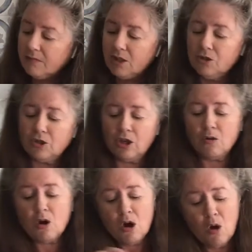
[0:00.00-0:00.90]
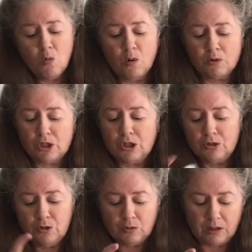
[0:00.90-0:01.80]
So what we're going to do
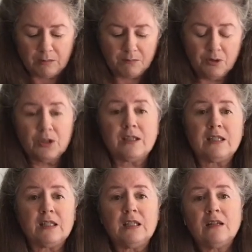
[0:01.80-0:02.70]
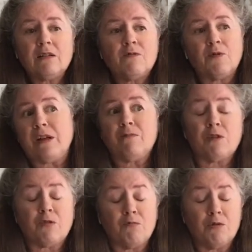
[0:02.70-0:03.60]
is I'm going to put this in here for anywhere
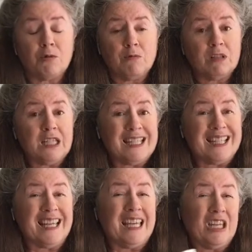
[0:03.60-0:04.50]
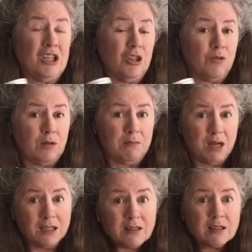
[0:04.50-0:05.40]
from 3 weeks to 3
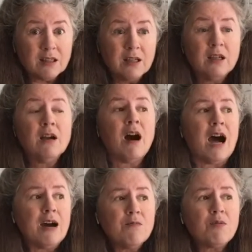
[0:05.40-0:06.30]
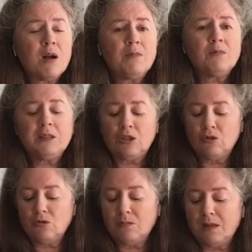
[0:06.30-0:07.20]
months. I'll probably
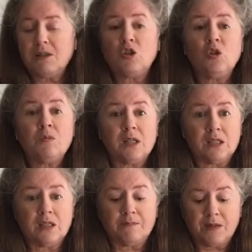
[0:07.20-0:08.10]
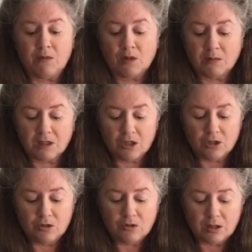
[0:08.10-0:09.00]
do maybe 2 months. And what I'm going to
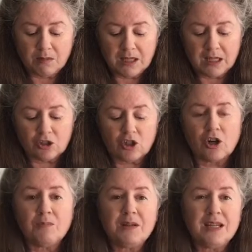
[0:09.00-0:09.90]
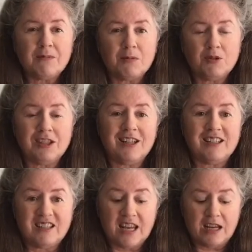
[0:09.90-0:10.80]
do is I'm going to take a Sharpie. I'm going to put
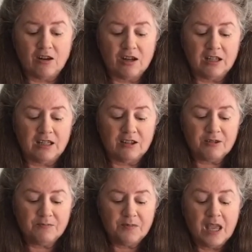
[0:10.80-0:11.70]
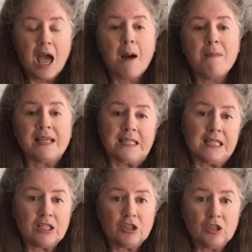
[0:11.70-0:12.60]
today's date on here. Best
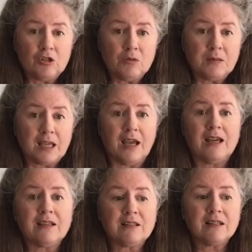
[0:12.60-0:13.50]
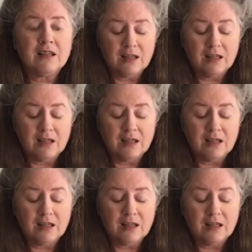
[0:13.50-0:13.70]
thing to do because,